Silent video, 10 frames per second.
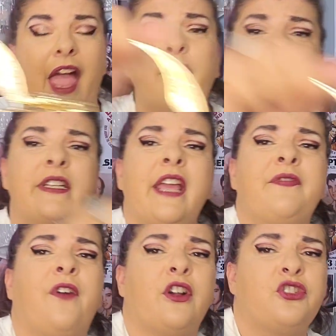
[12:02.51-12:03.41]

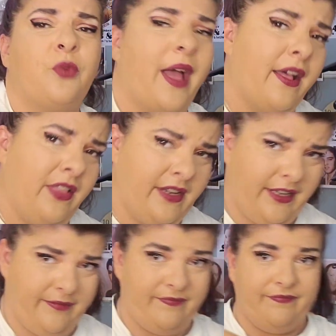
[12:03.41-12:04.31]
Everyday
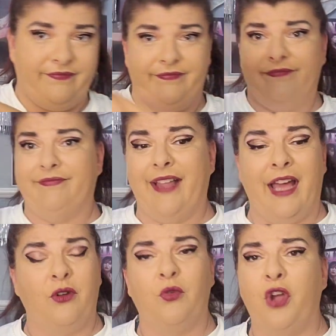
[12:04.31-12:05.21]
functionality.
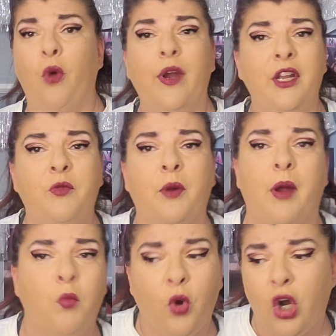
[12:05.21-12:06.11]
I don't go anywhere
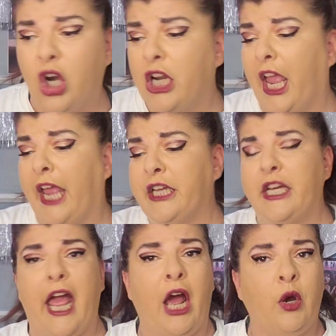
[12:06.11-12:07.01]
but work
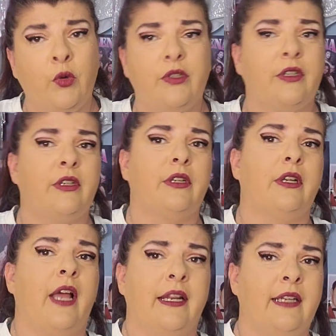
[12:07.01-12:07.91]
and out
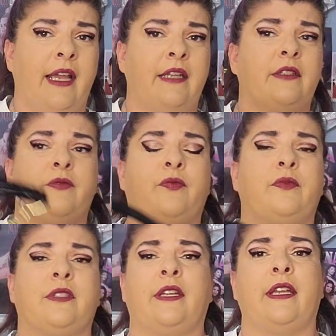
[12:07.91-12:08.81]
at night
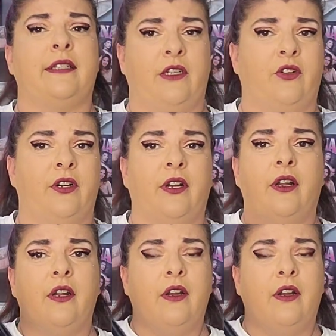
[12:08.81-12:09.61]
to get dinner.